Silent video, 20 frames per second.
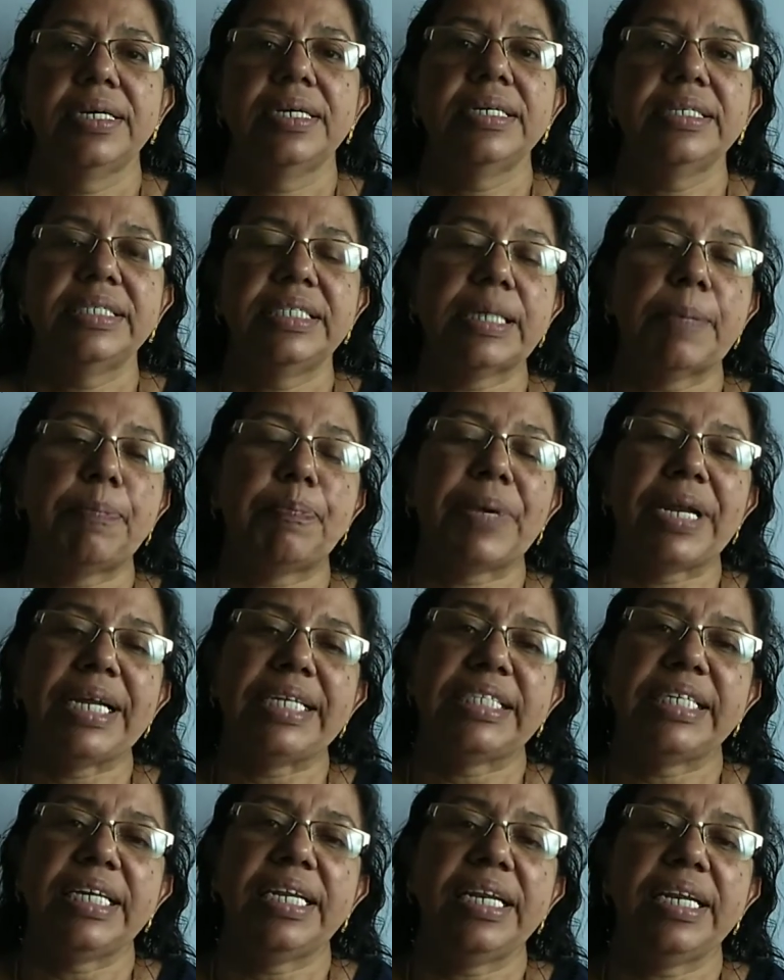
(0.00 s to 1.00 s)

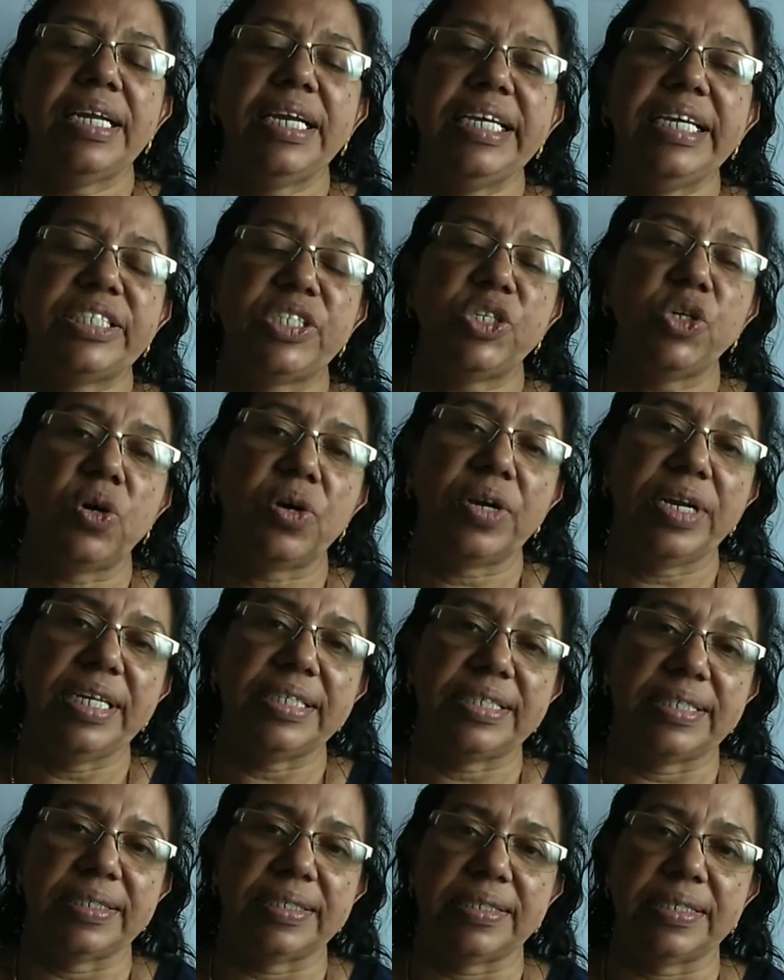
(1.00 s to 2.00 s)
separation is not
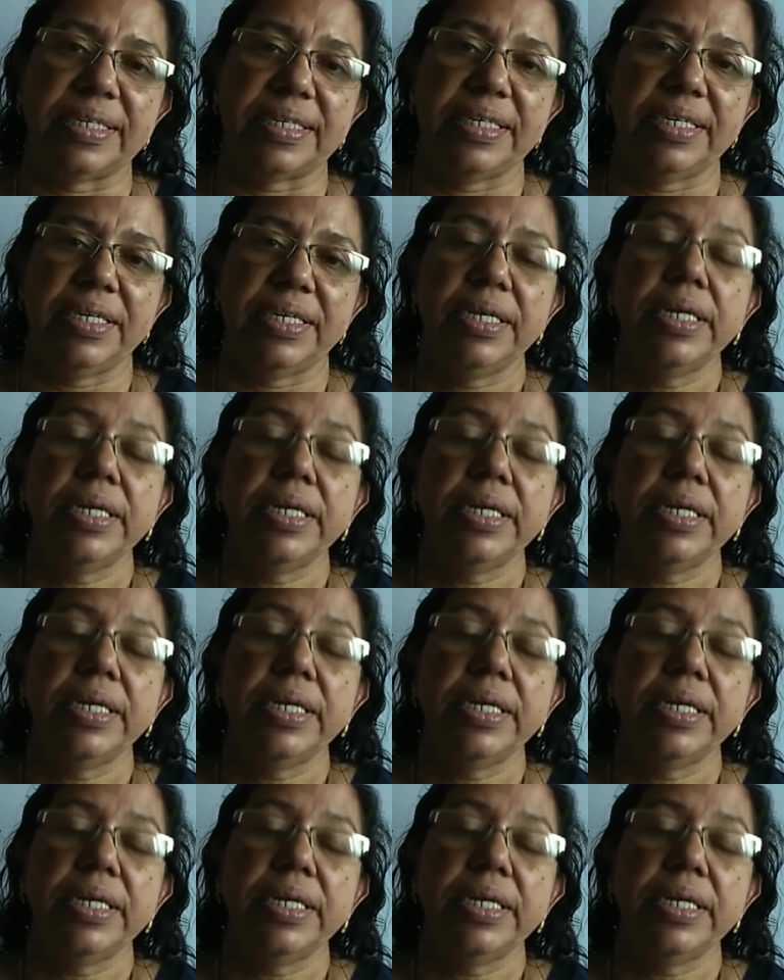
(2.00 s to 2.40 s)
necessary.